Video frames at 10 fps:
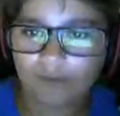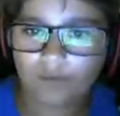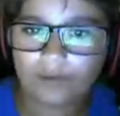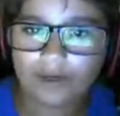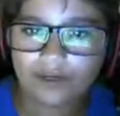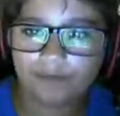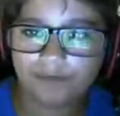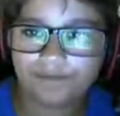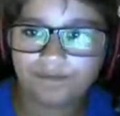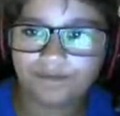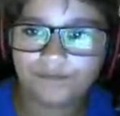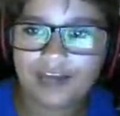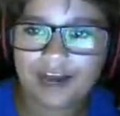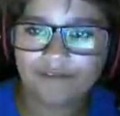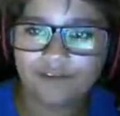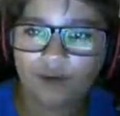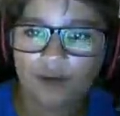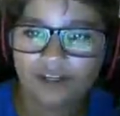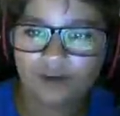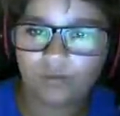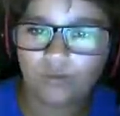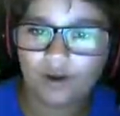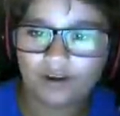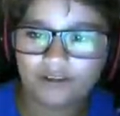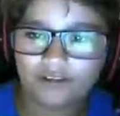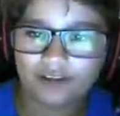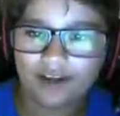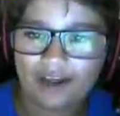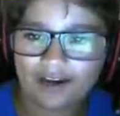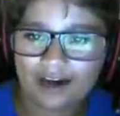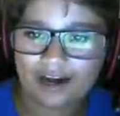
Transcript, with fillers: what do I, yeah, I have no idea what the heck I'm